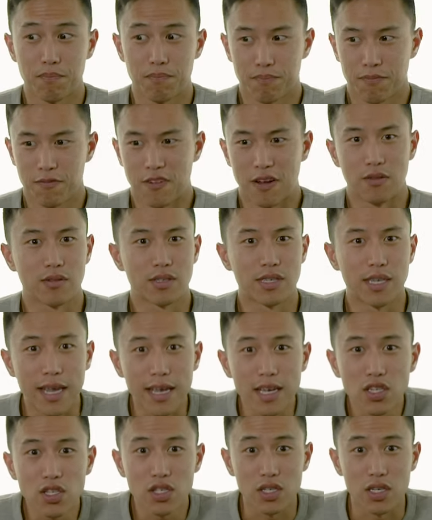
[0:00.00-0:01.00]

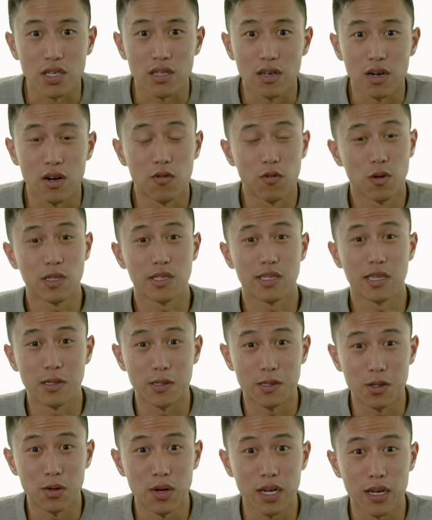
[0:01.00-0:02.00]
foundation of what they're
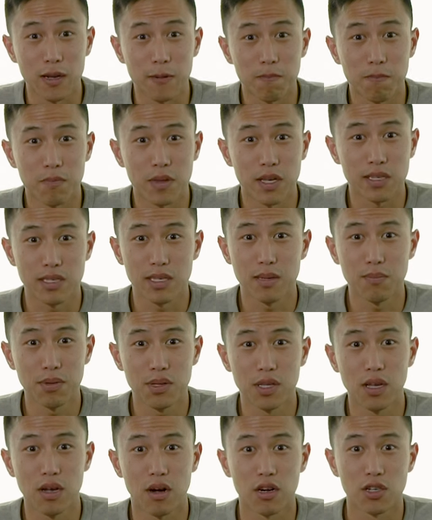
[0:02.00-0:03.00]
doing. They
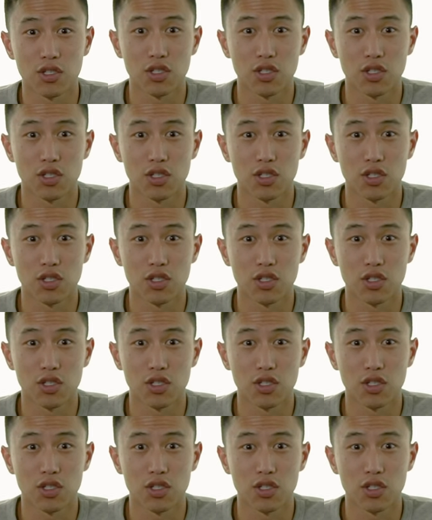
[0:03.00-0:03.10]
simply are